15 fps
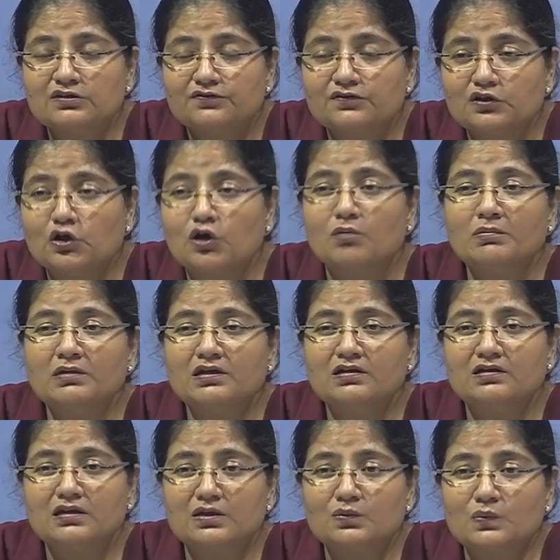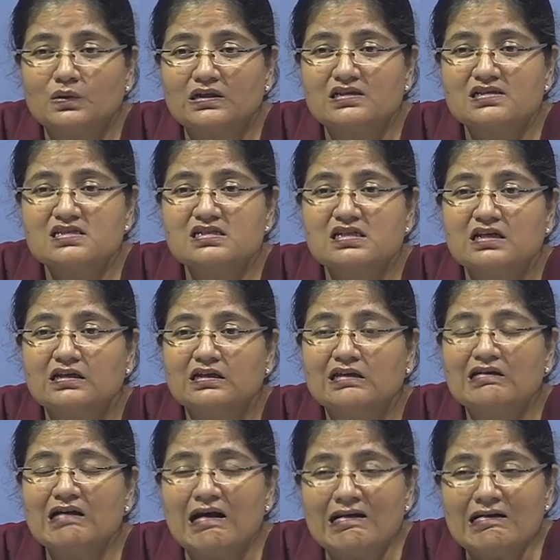phenomenon that one is
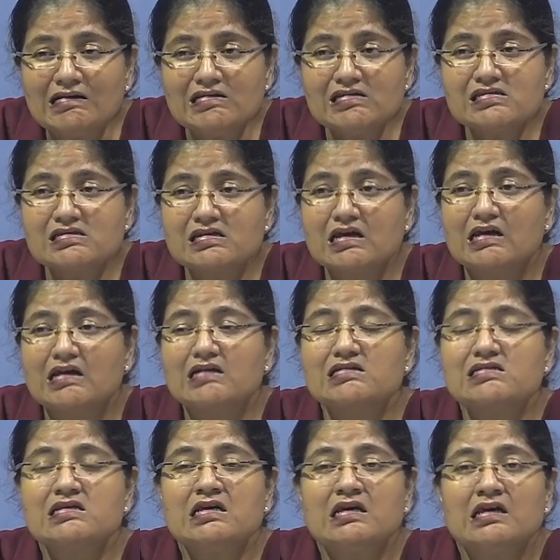studying, understands